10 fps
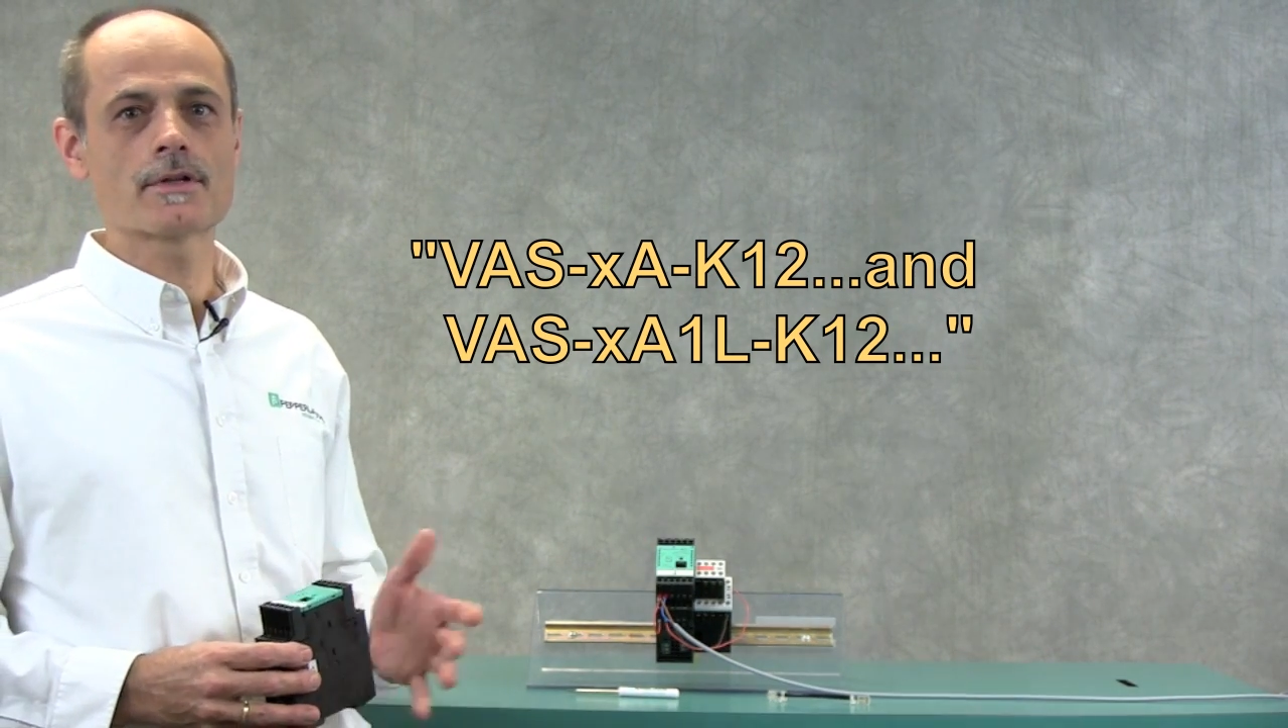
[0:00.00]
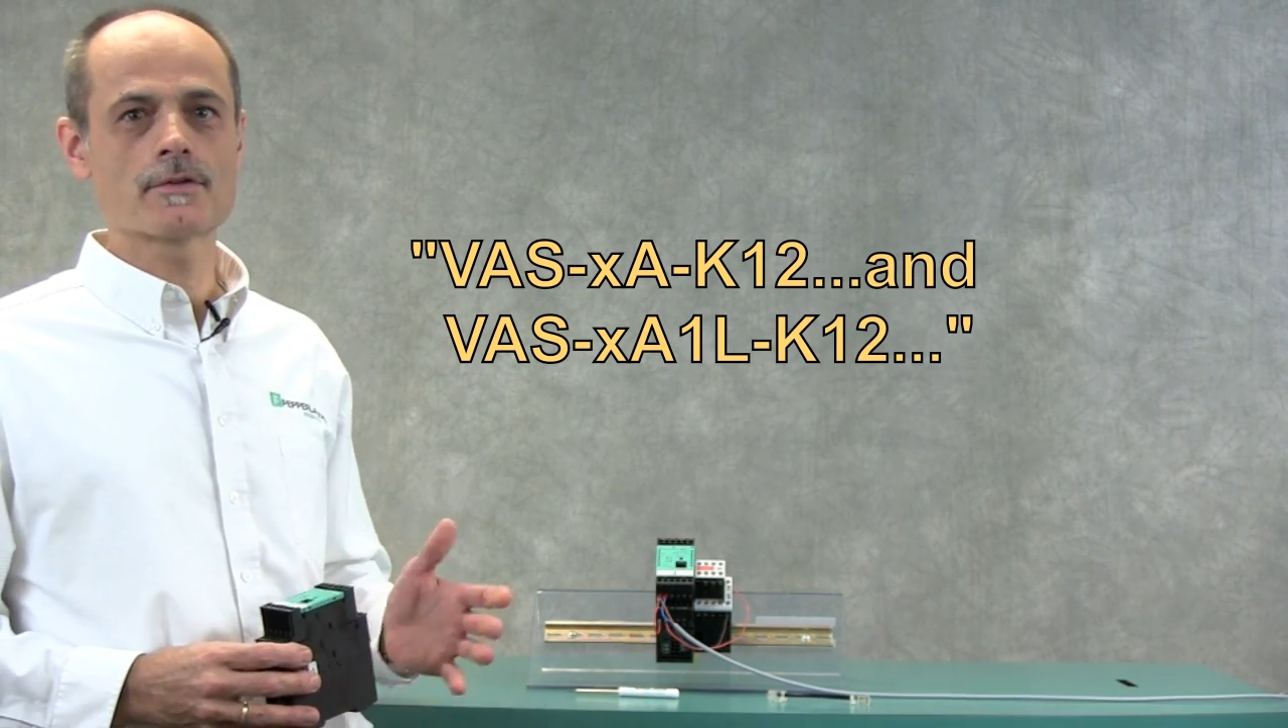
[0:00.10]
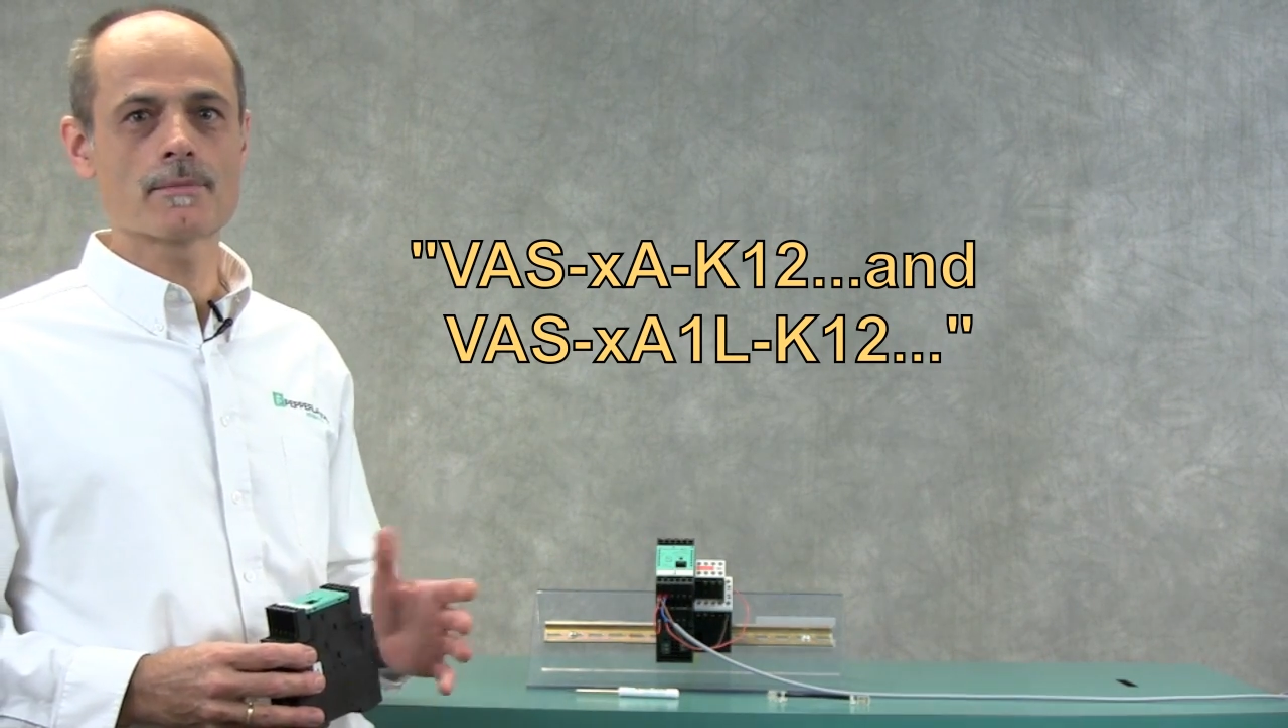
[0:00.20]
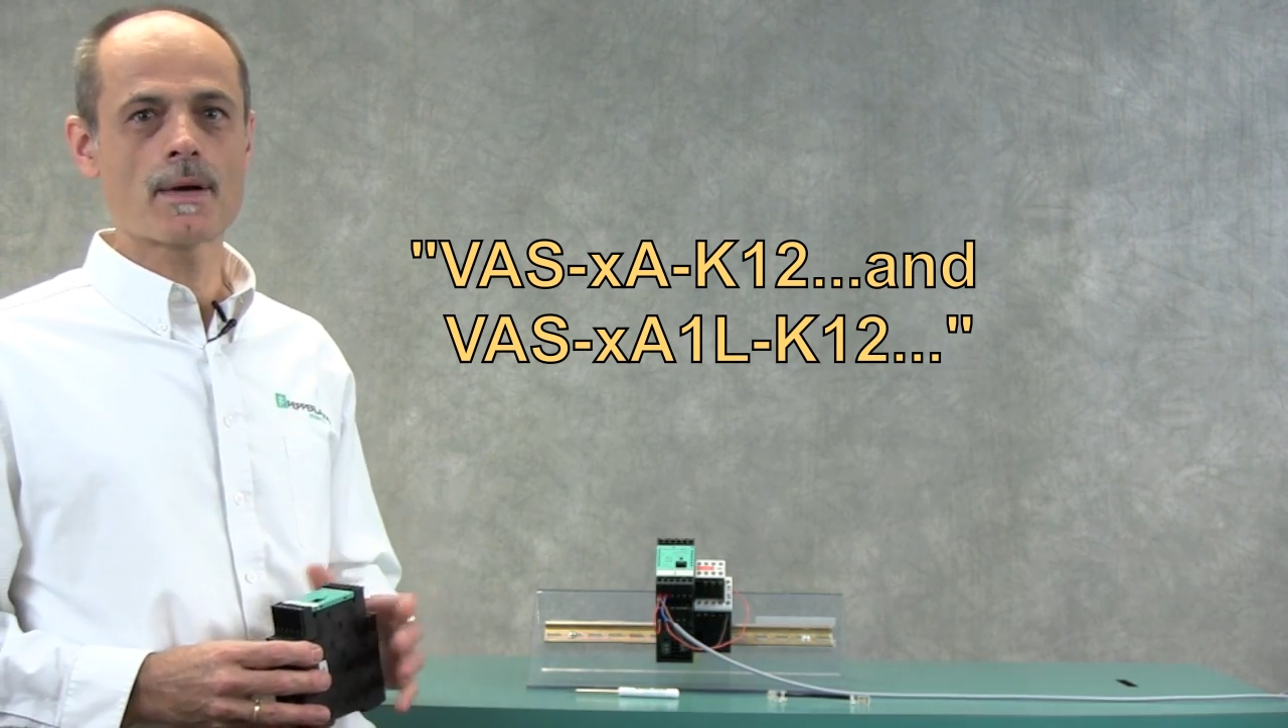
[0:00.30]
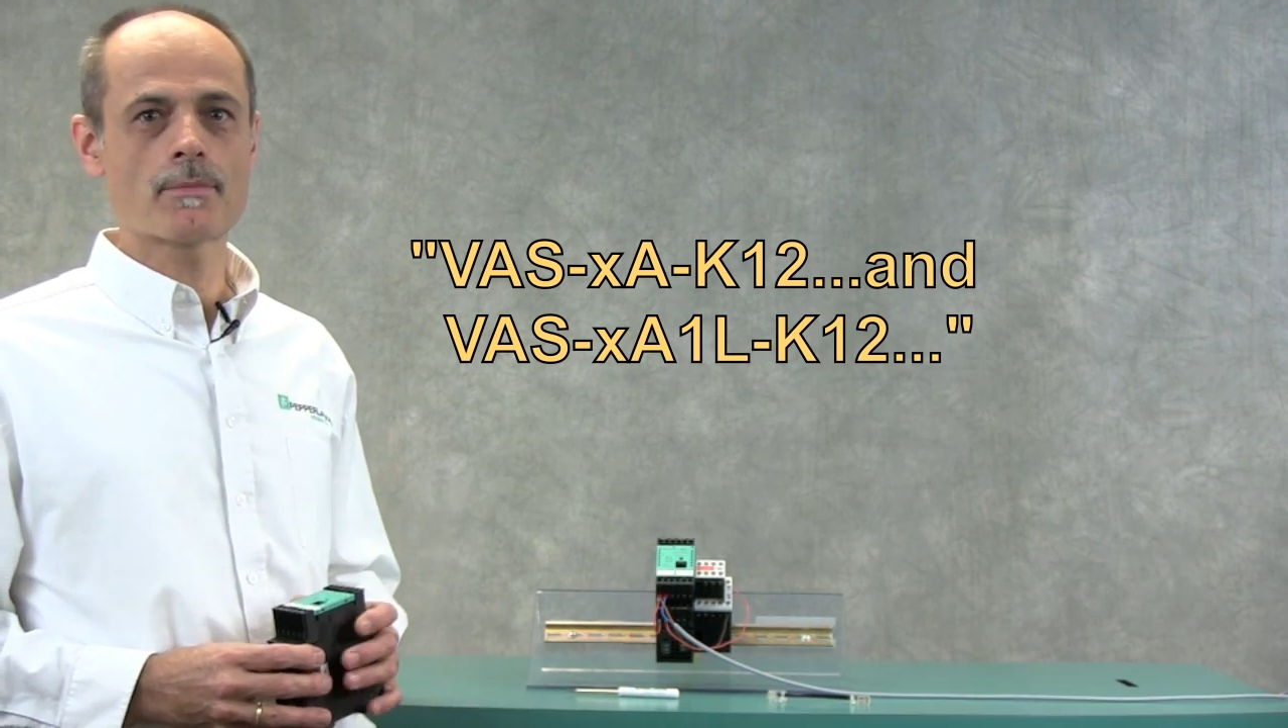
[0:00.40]

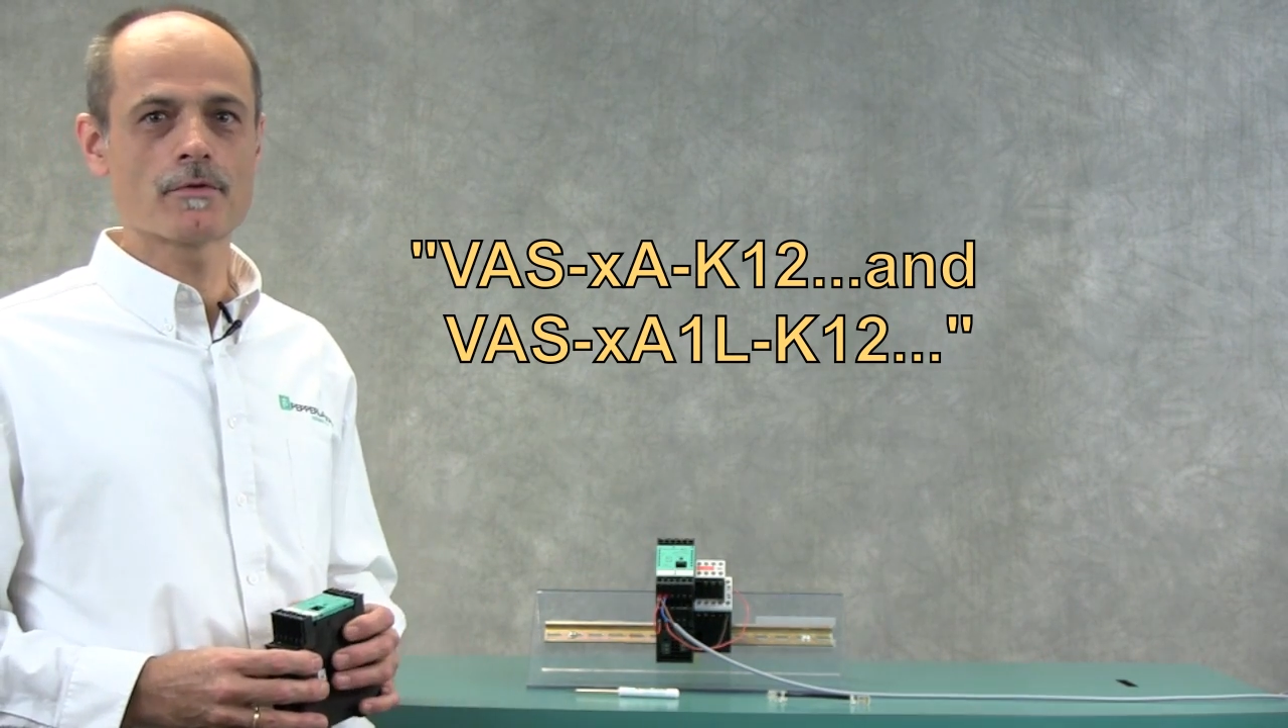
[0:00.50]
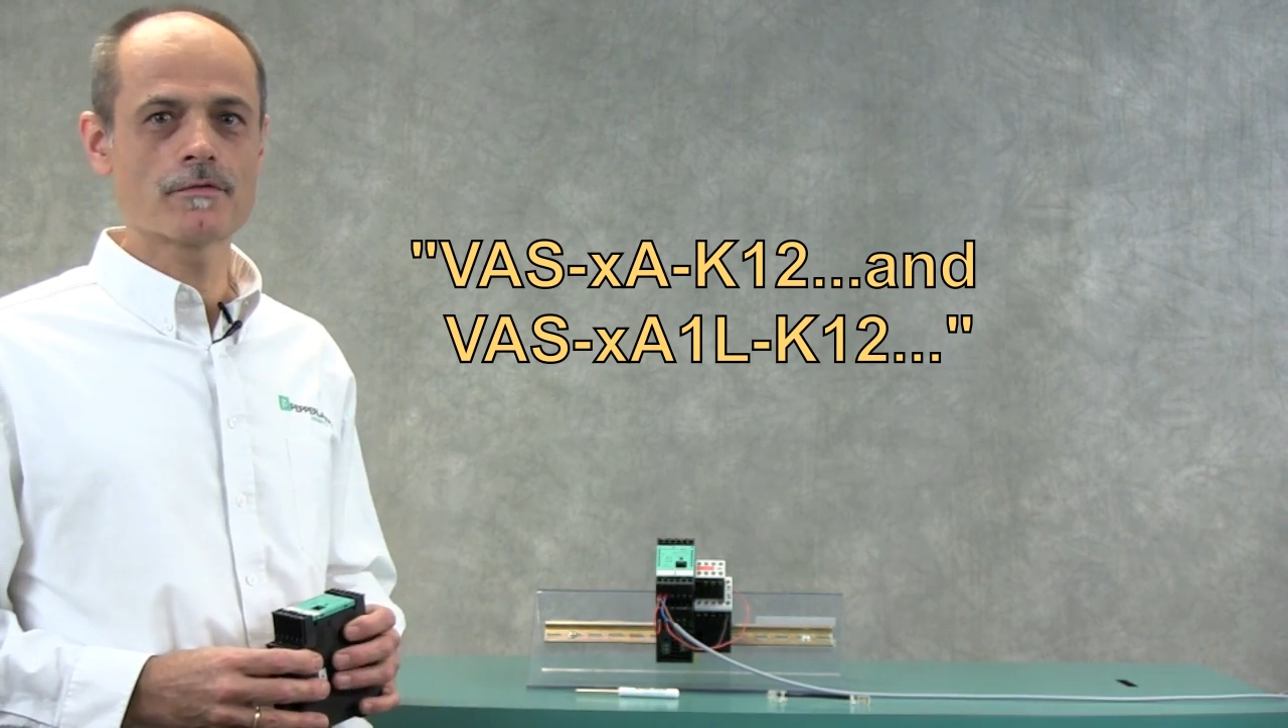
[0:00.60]
to the Pepper